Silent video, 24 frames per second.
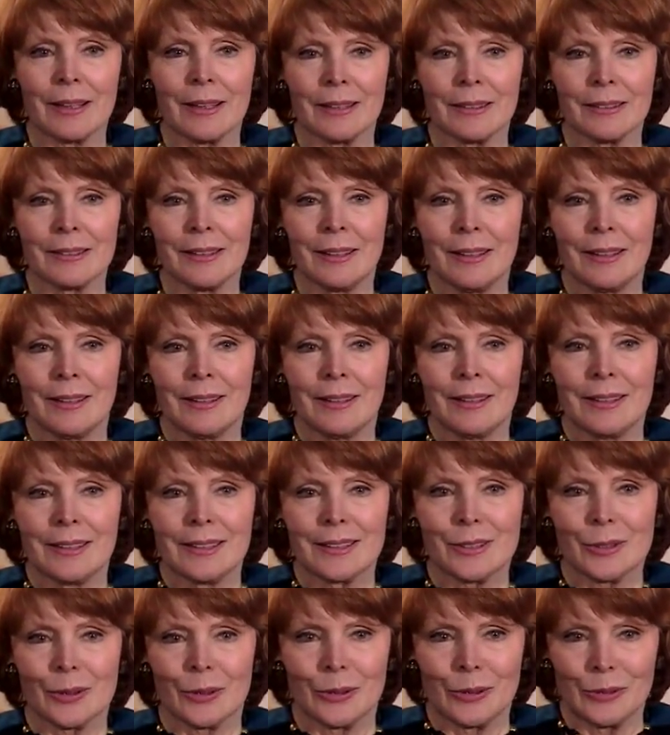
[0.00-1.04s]
And
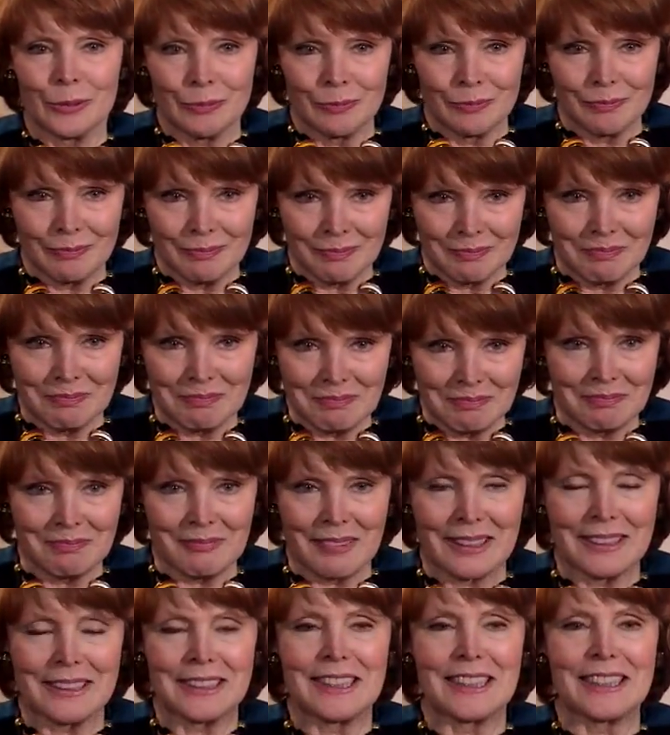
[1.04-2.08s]
so
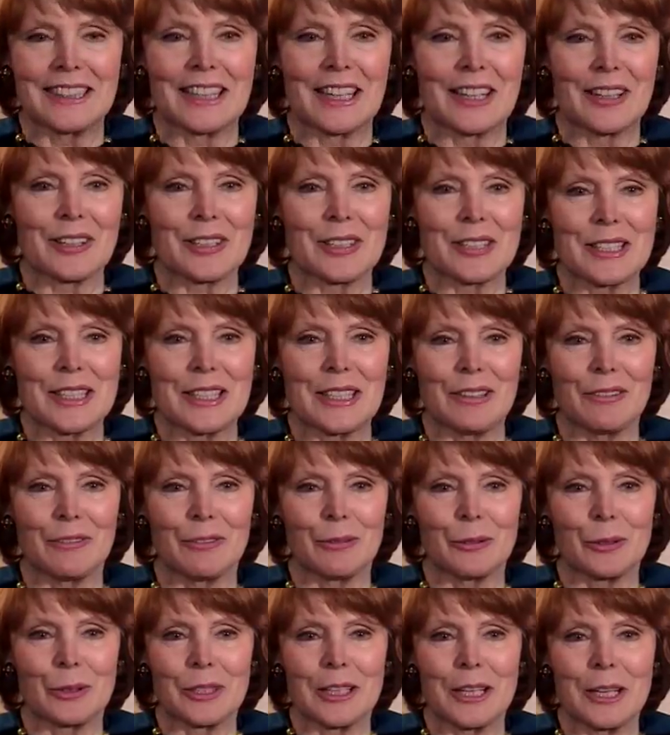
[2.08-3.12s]
I did another scene
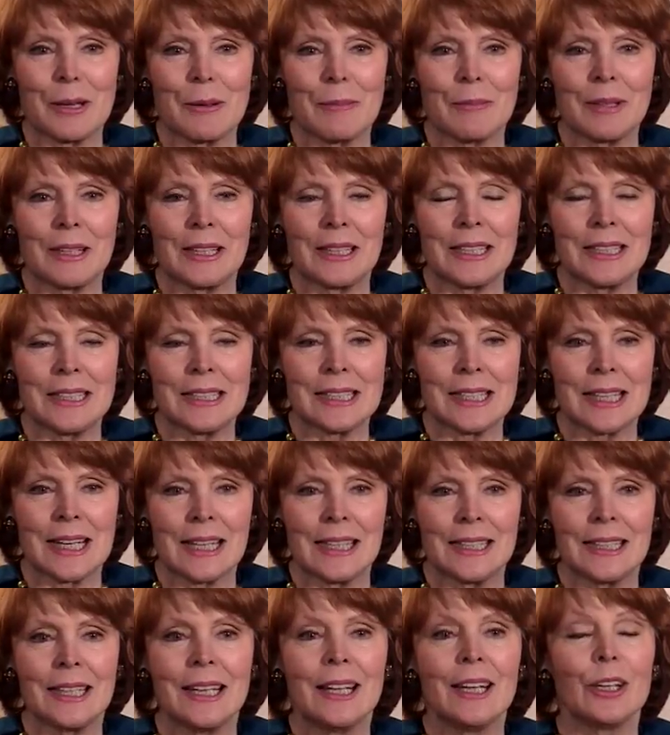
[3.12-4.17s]
for him, and he
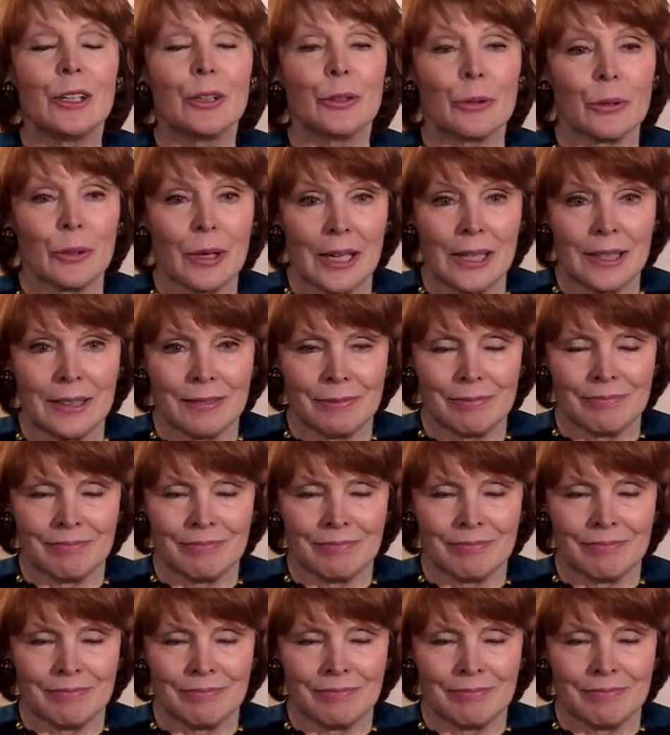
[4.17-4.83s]
said, "Great."